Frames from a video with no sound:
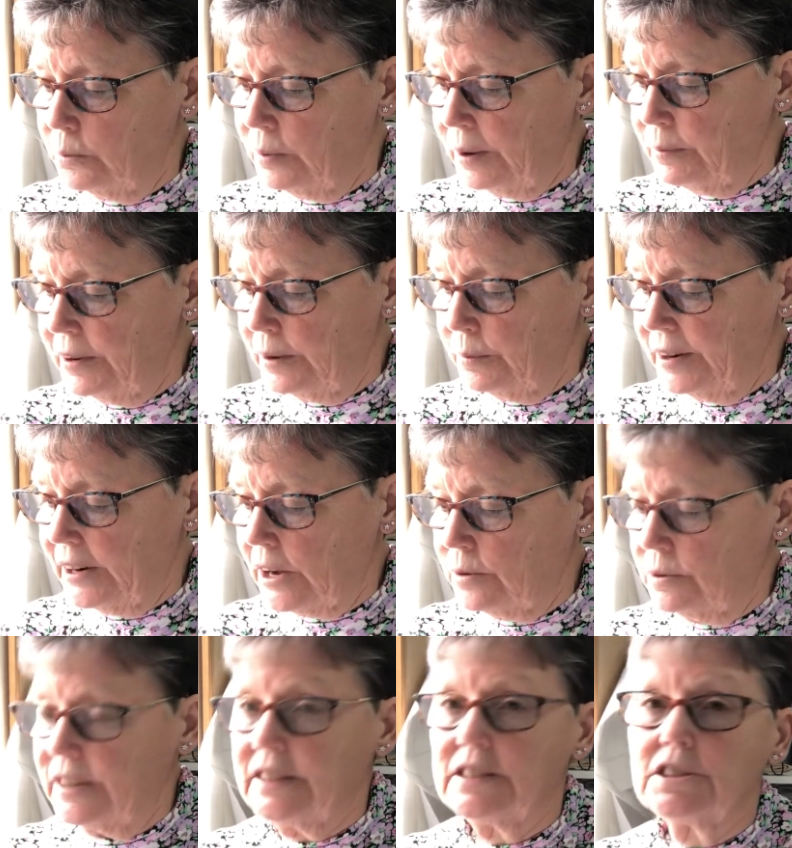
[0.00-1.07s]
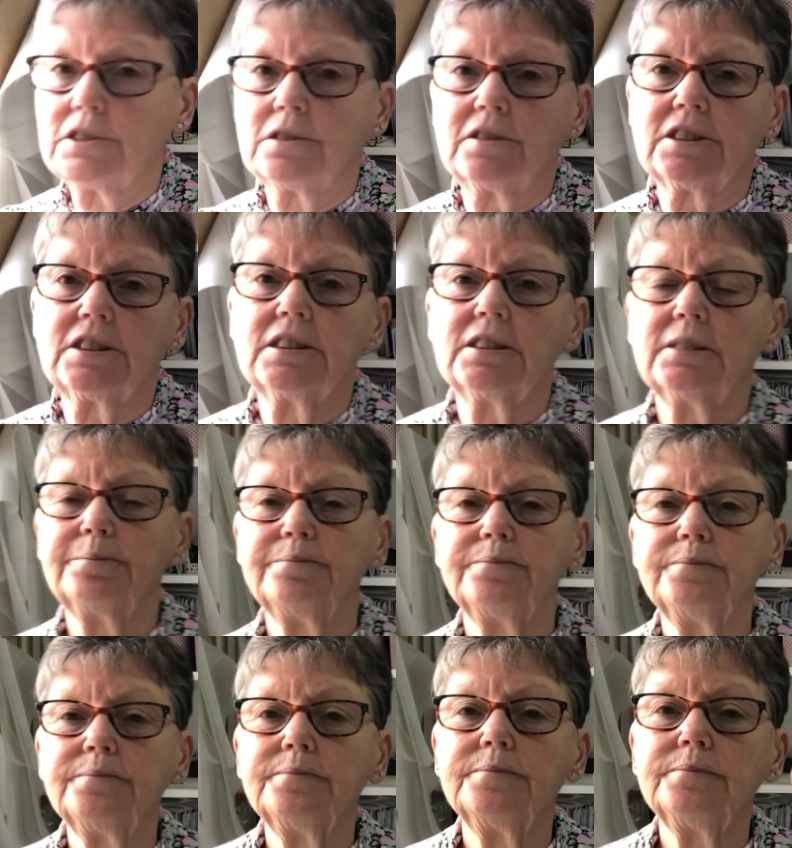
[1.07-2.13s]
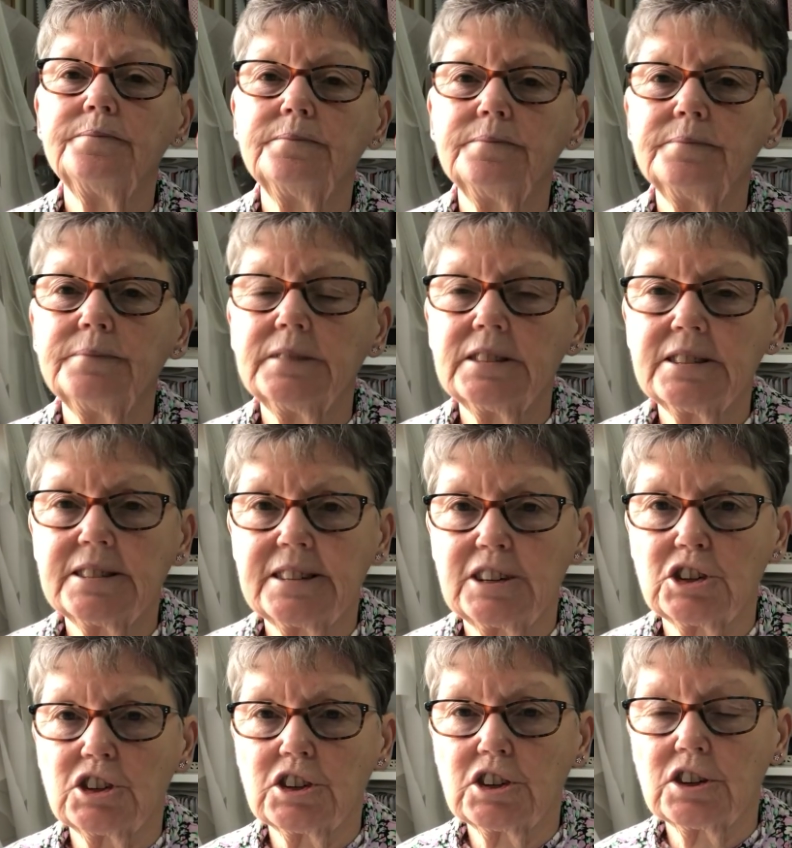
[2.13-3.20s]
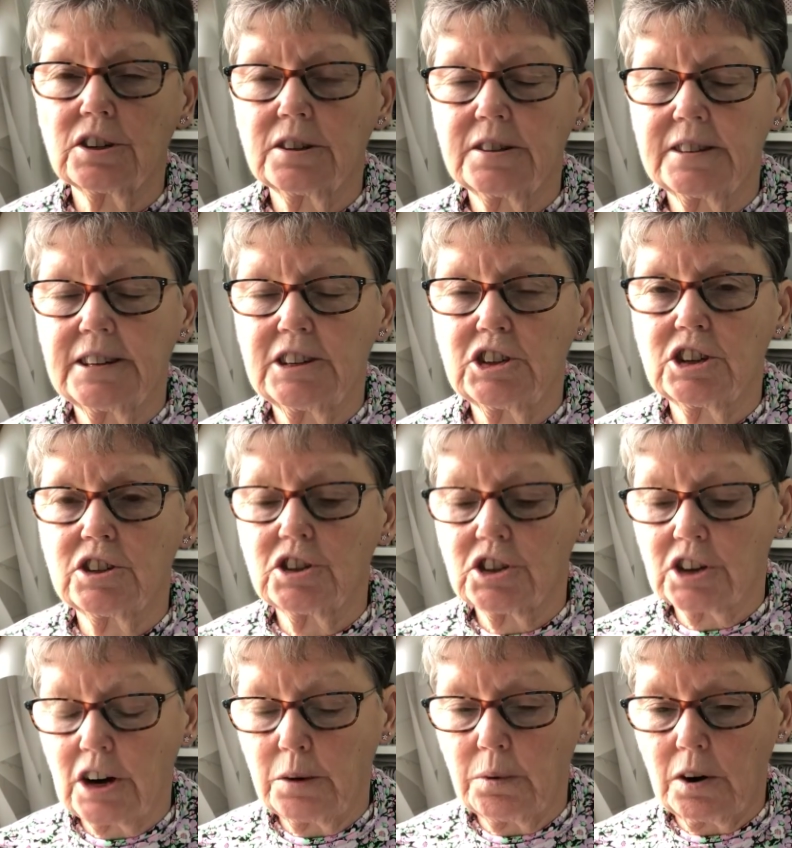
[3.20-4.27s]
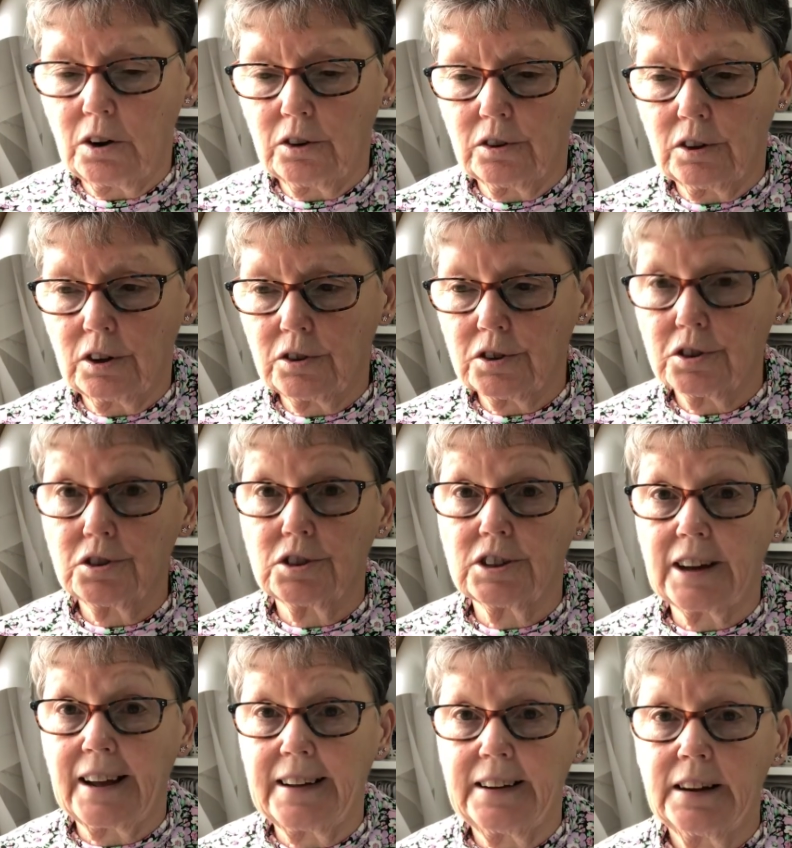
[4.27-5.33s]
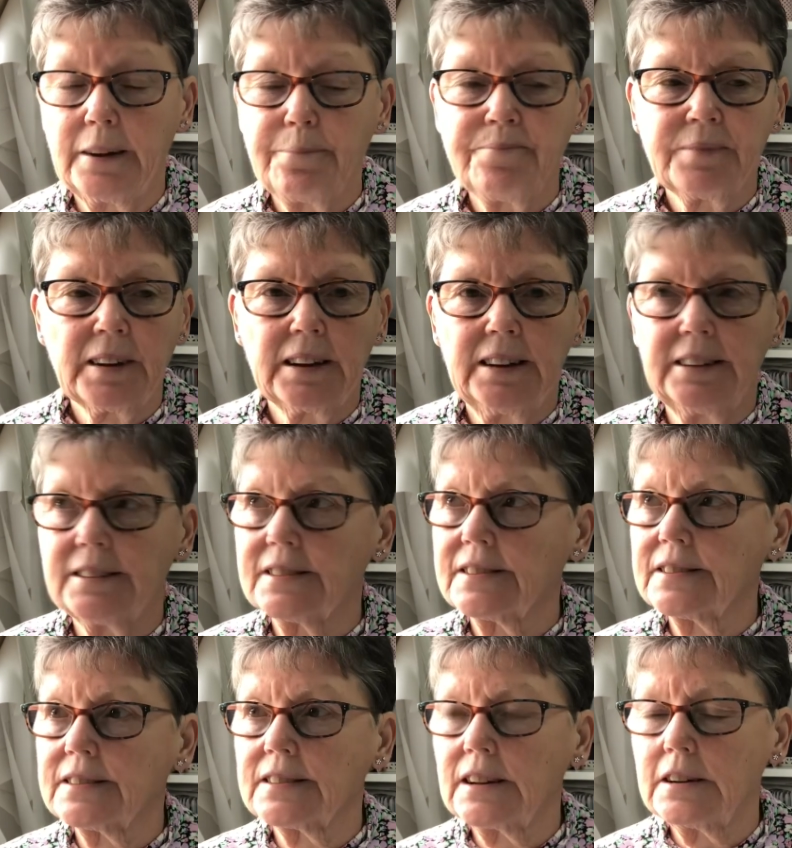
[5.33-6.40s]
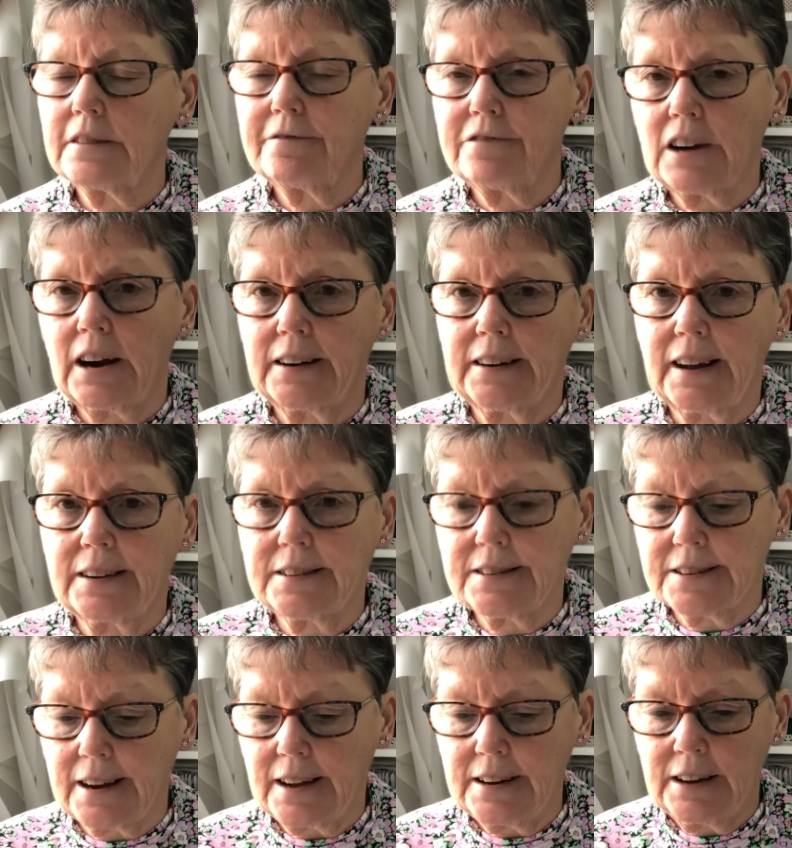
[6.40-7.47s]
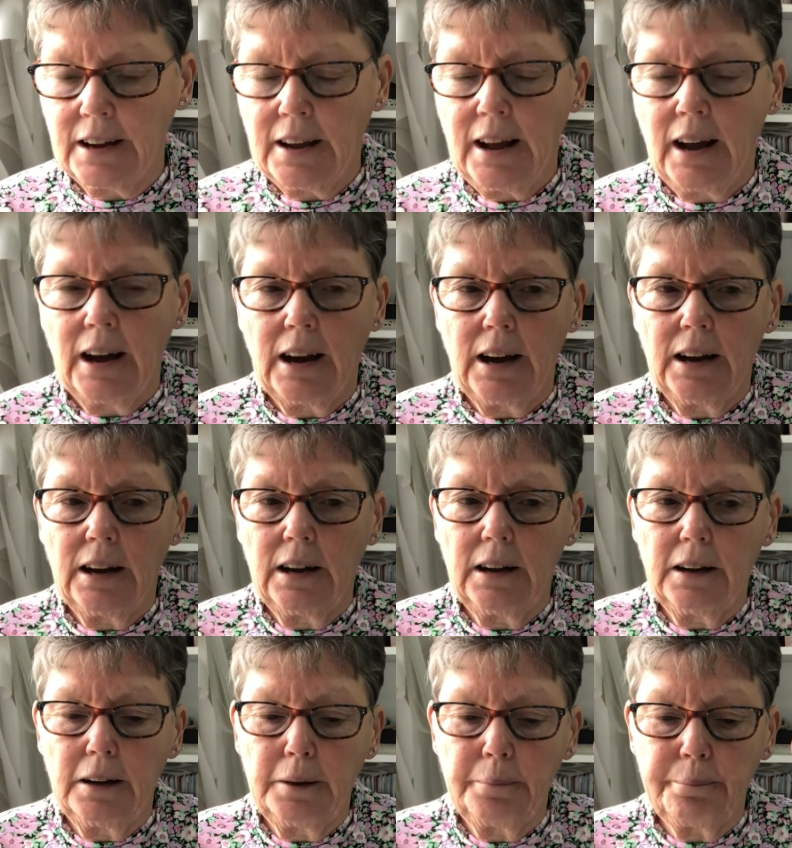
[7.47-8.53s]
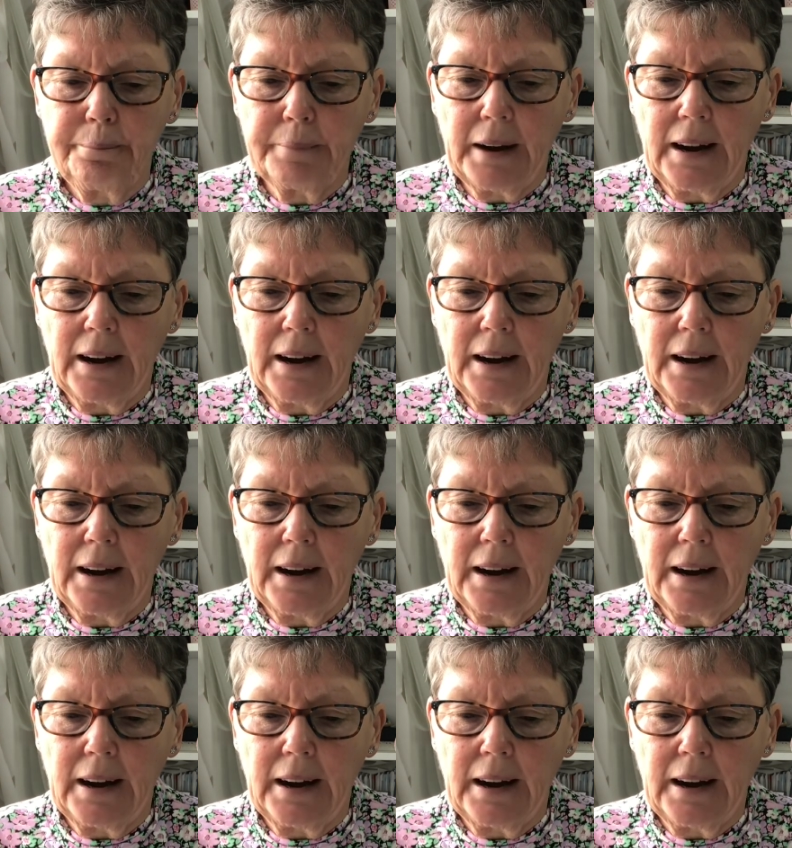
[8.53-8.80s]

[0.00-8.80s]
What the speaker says: when we go into the stitching show on Sunday, it's Friday today, and